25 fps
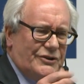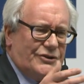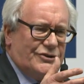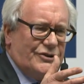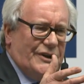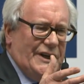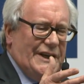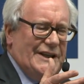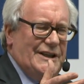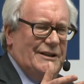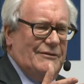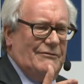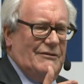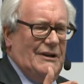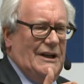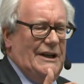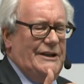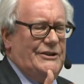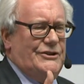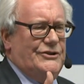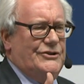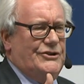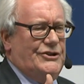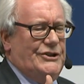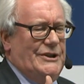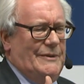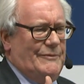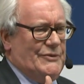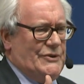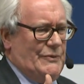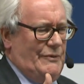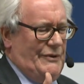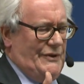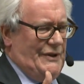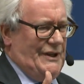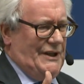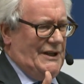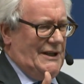trading relationships
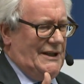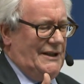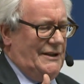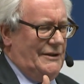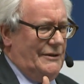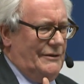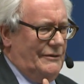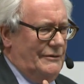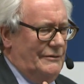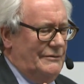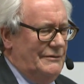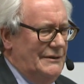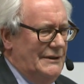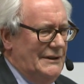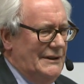with the EU,